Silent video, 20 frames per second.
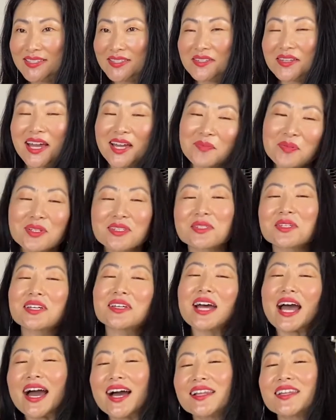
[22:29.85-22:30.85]
So you got to put
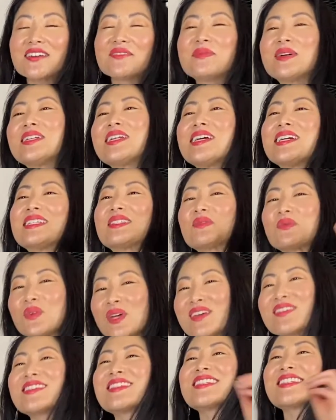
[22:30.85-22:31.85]
the I Love Mondays
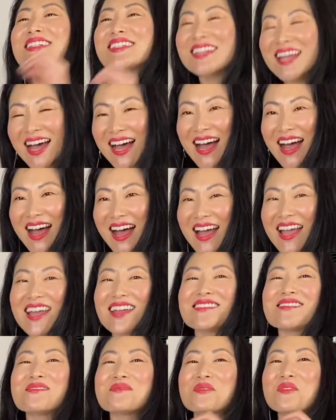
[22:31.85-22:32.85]
with SunAH,
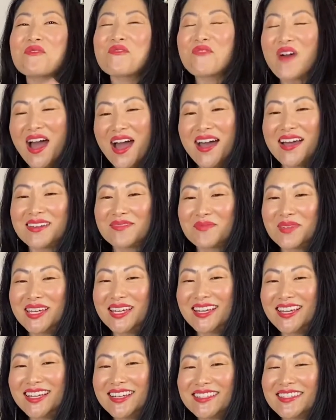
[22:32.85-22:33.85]
and you will find me.